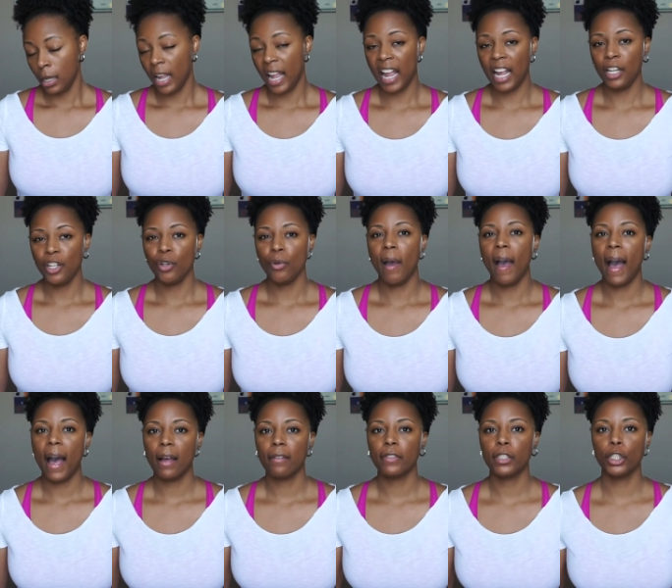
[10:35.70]
and you
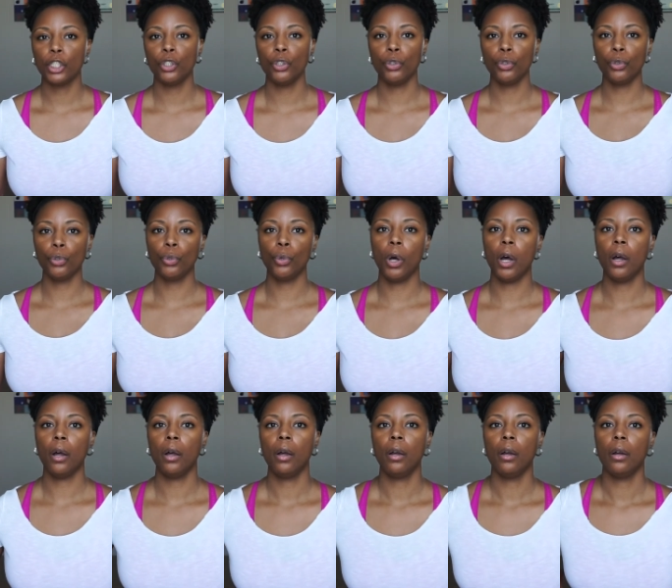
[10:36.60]
have to
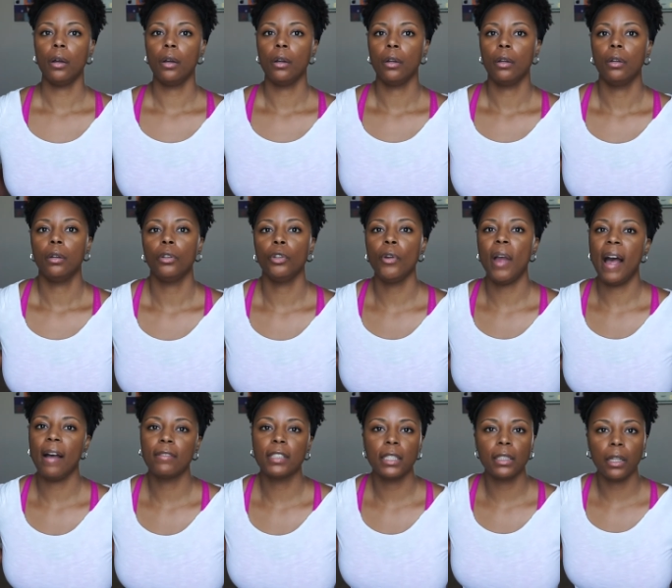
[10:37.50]

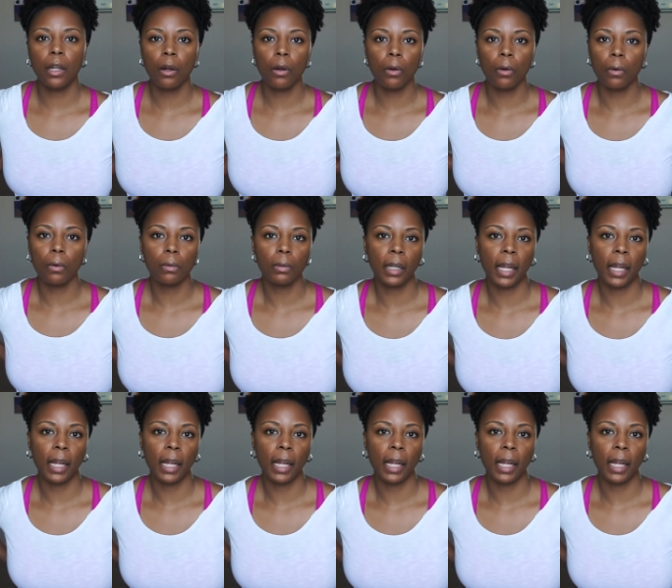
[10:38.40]
load.